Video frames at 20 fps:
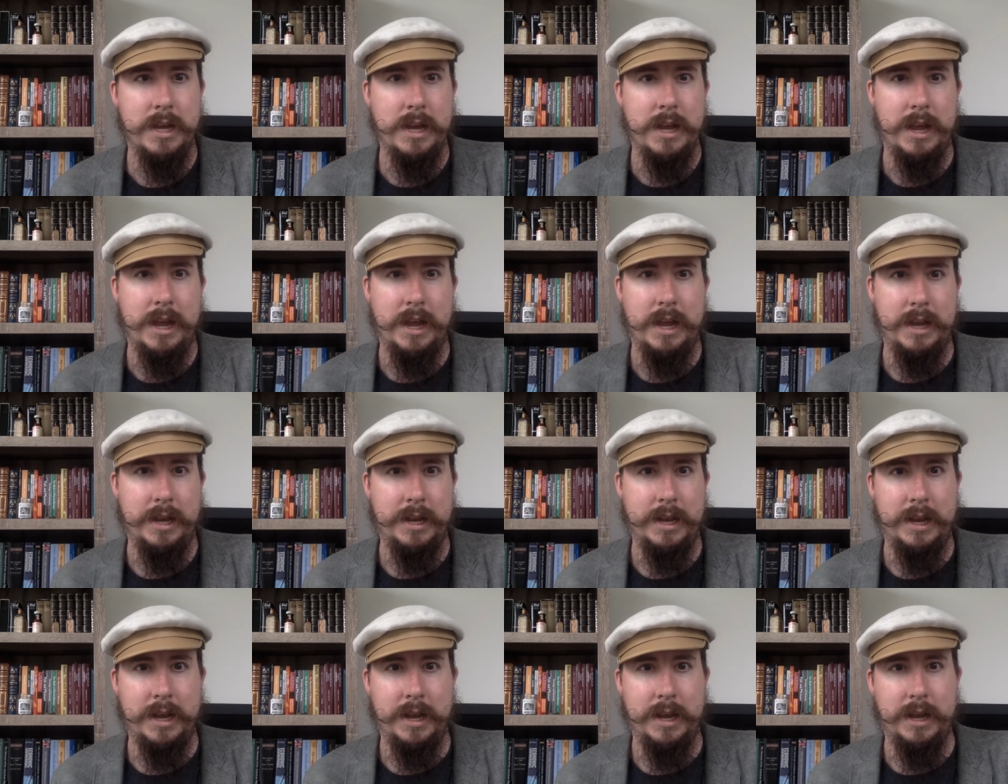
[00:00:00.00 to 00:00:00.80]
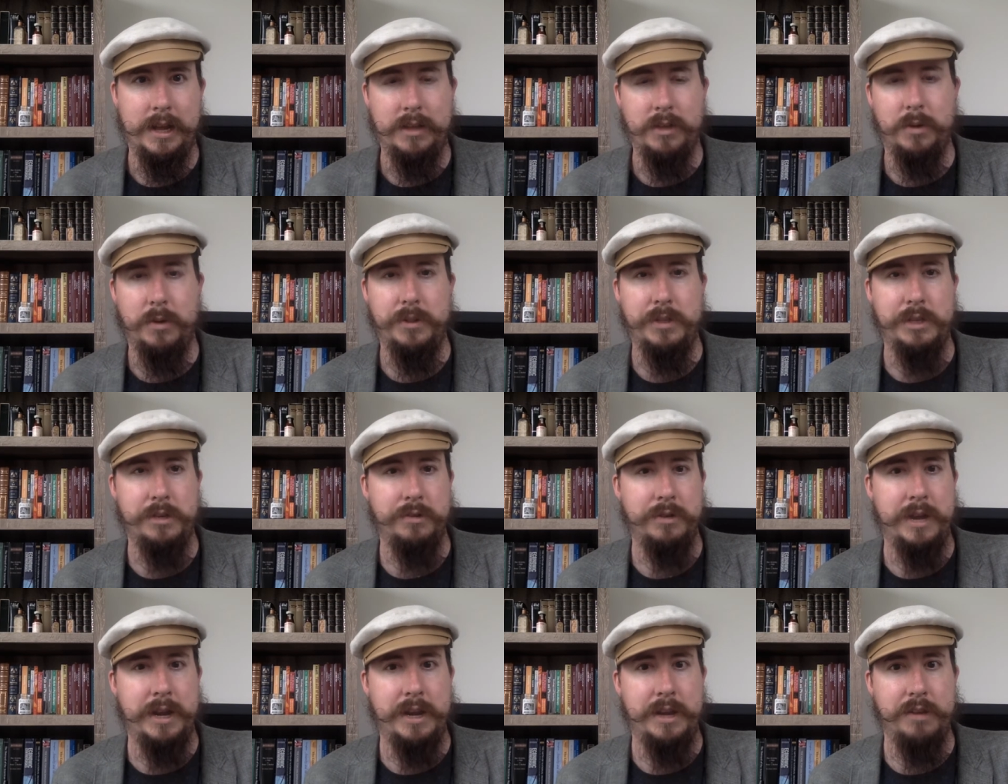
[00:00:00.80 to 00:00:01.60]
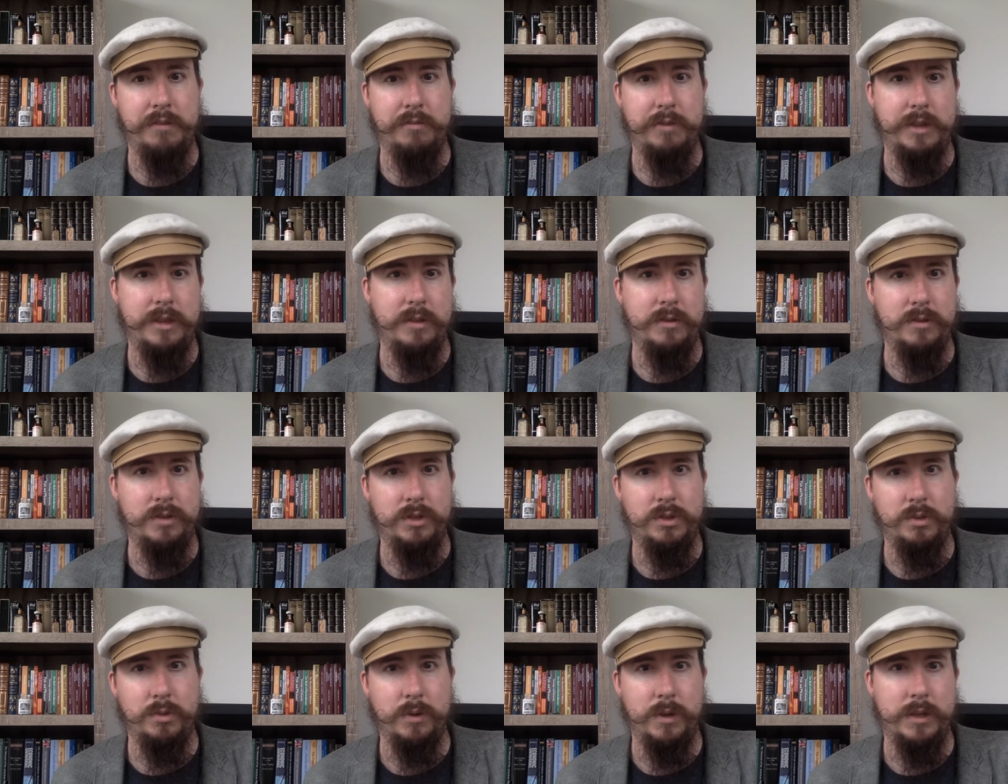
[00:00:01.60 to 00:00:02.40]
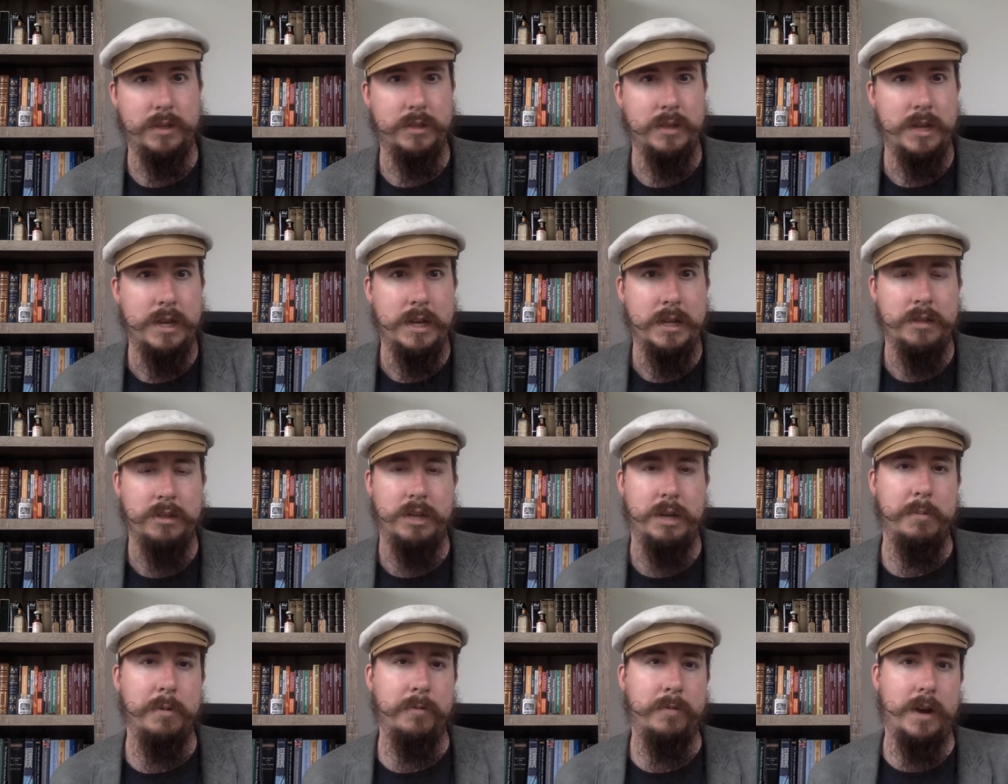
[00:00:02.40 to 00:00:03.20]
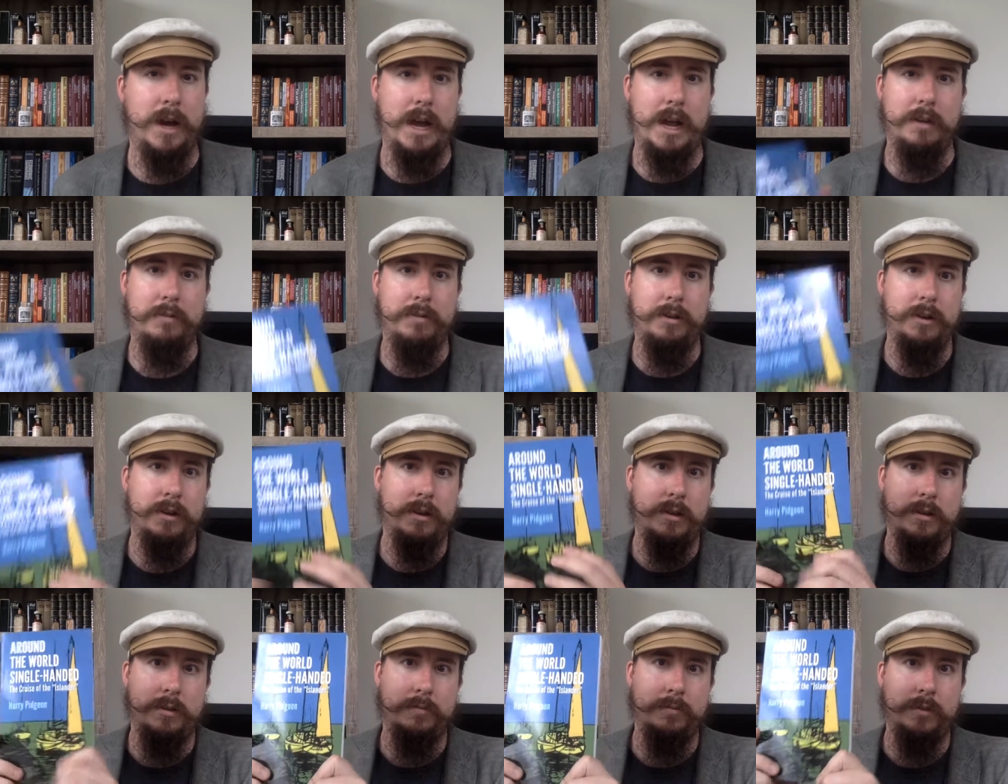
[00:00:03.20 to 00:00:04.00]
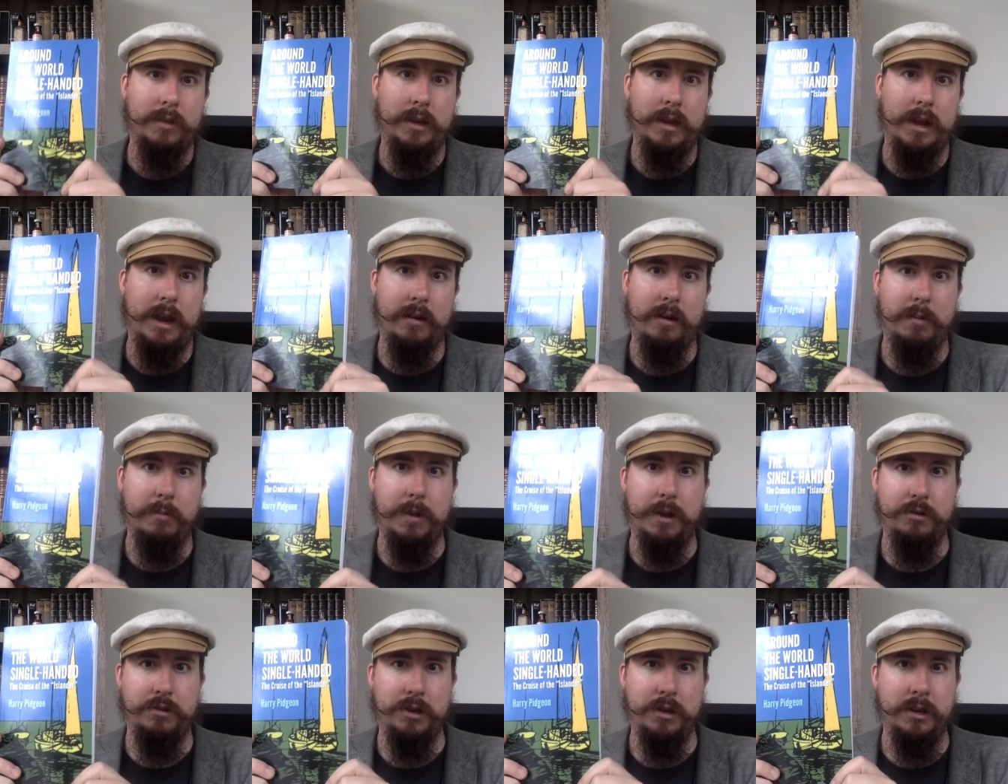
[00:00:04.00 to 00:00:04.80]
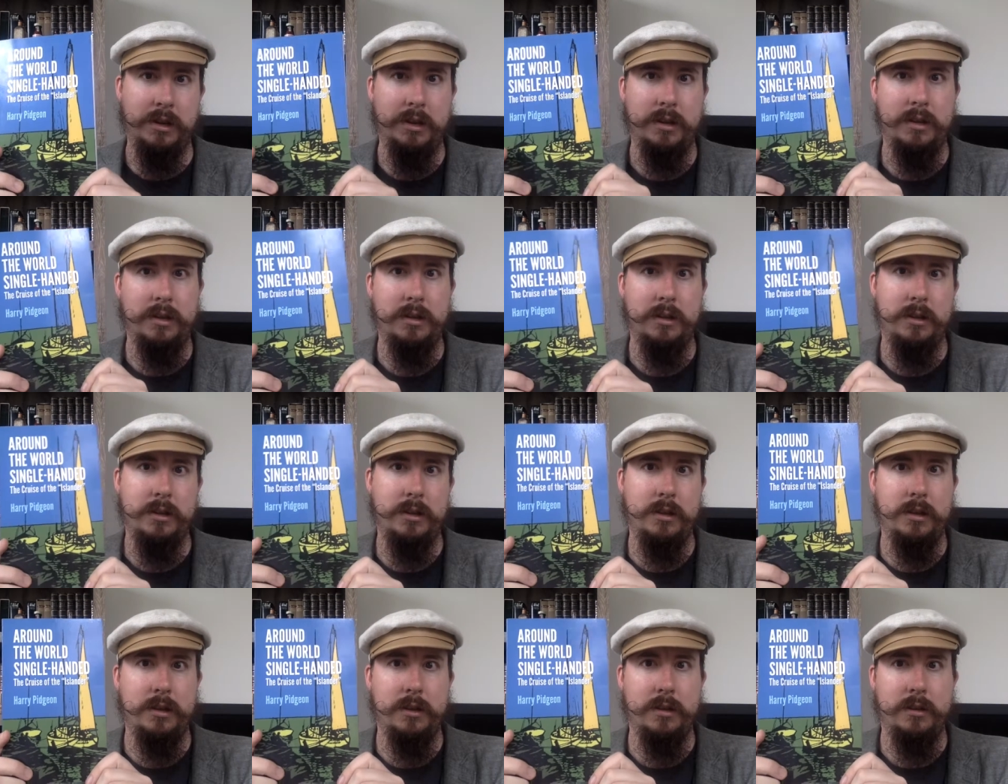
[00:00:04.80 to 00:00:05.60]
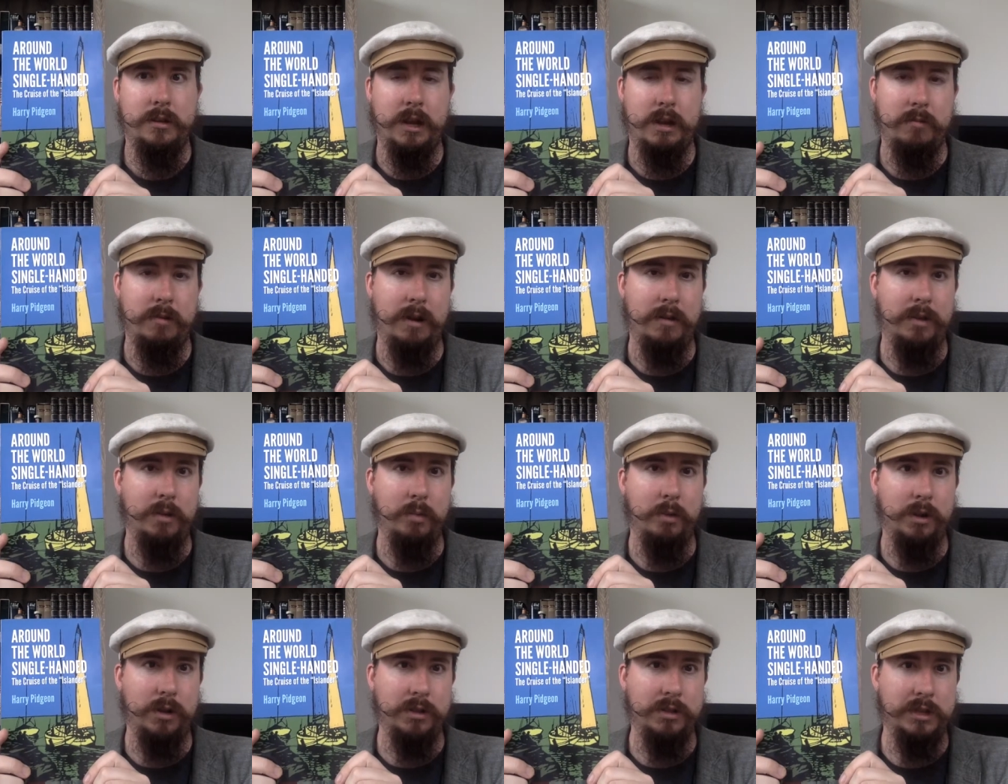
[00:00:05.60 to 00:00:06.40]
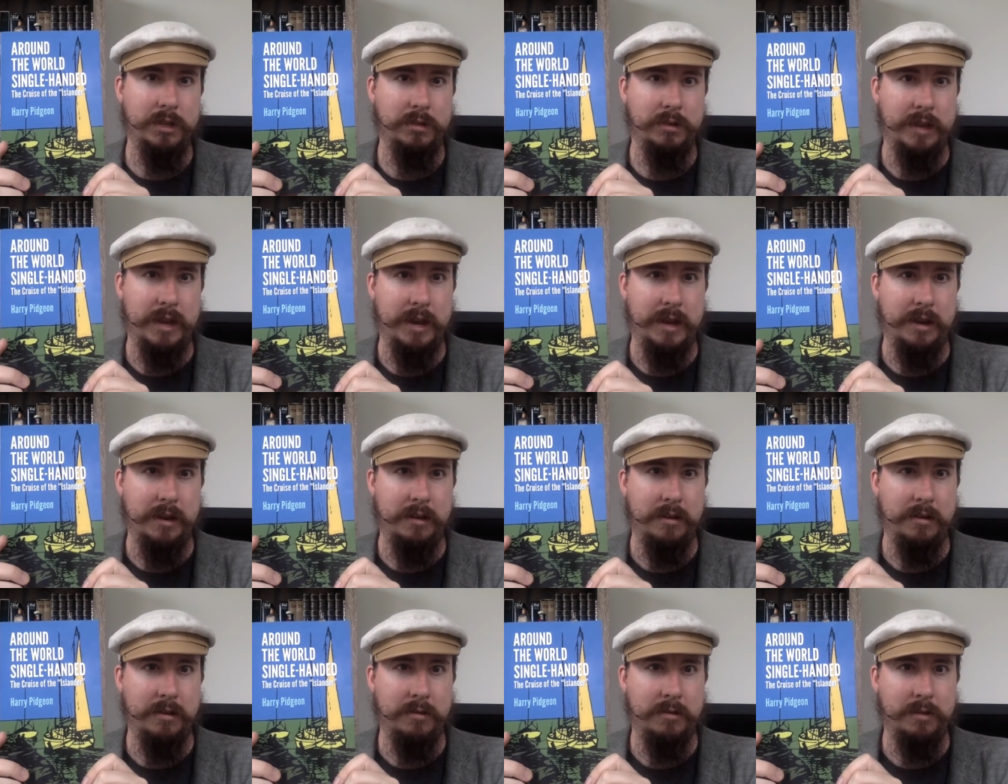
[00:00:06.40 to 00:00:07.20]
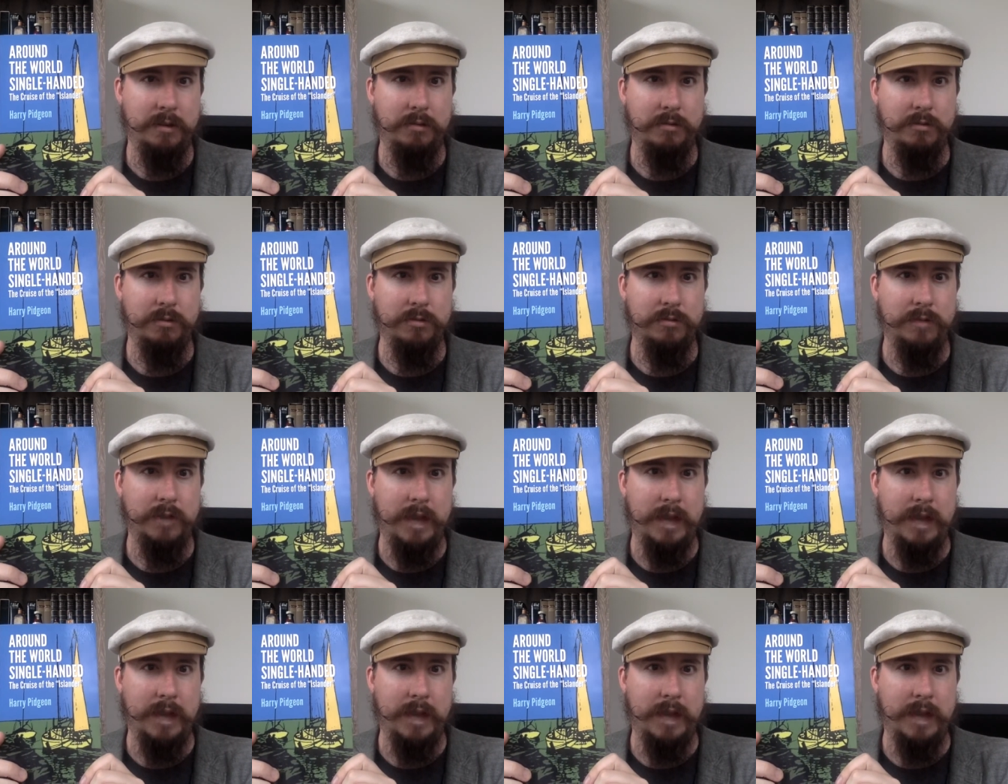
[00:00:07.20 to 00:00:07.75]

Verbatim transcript: And it's always entertaining to read those stories. So number 5, Harry Pidgeon, Around the World Single-Handed, The Cruise of the